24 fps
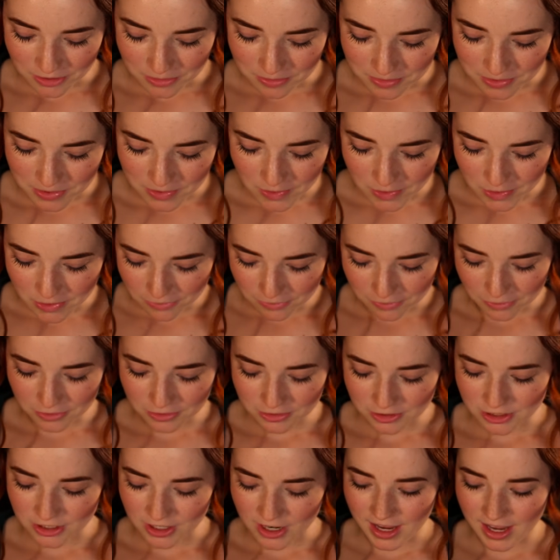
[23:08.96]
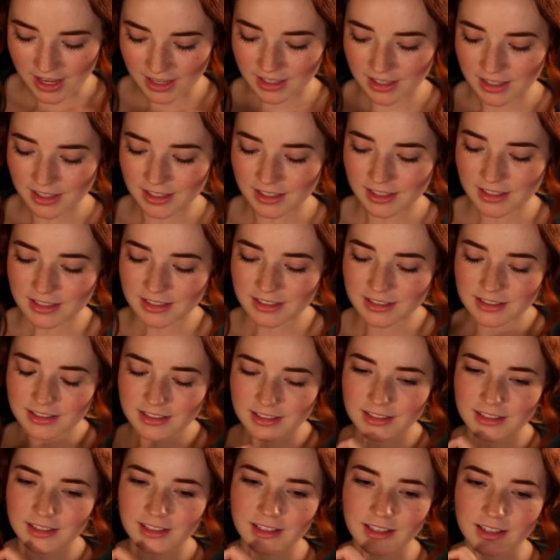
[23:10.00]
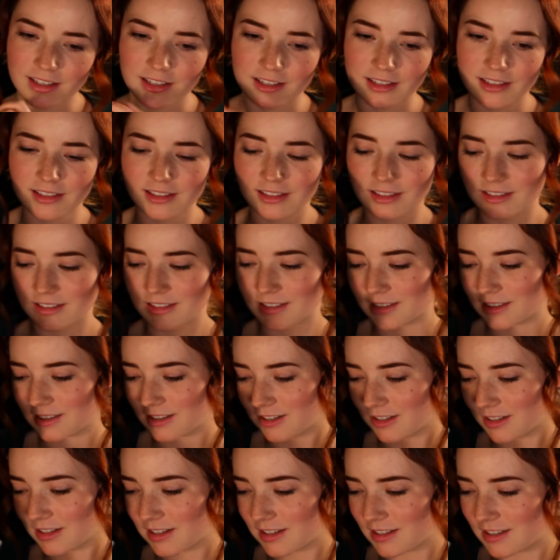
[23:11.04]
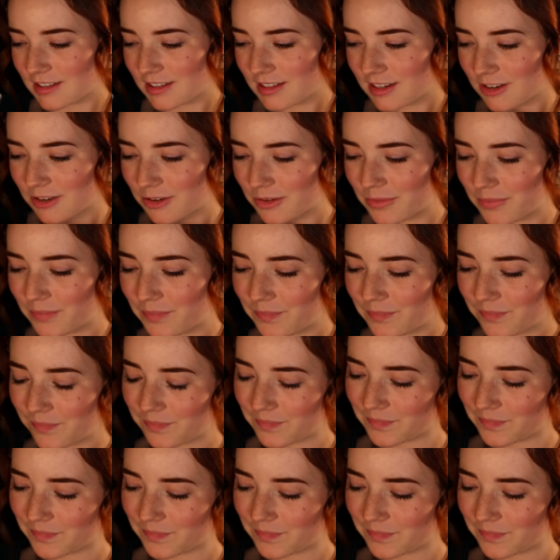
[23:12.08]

Your beautiful jacket is good as new.